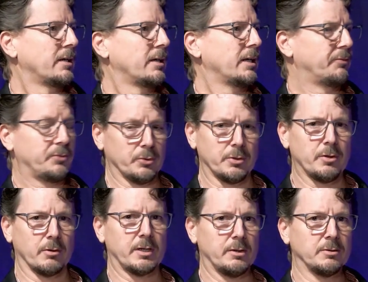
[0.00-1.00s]
if you're
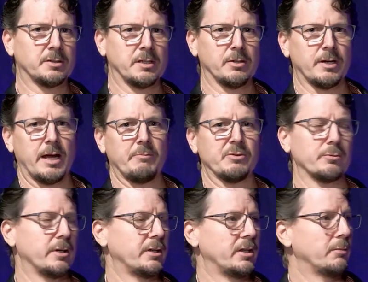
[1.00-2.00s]
not guilty, your name is
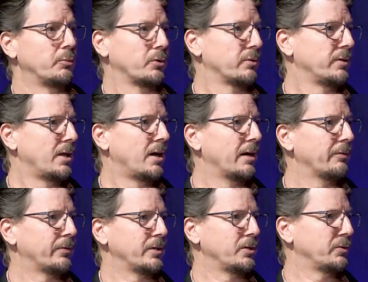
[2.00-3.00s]
written in the book of
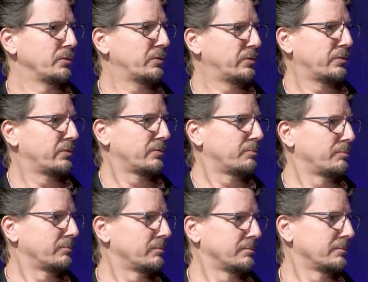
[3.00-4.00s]
life and
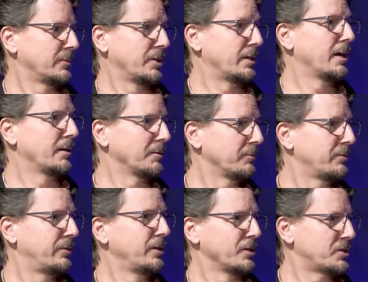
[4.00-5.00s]
you're done,
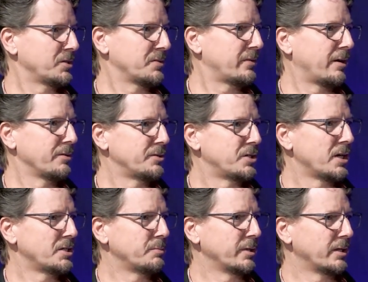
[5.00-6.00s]
finished as far as
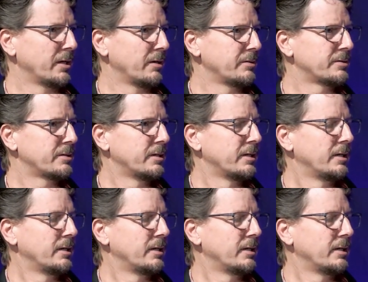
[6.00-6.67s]
judgment goes.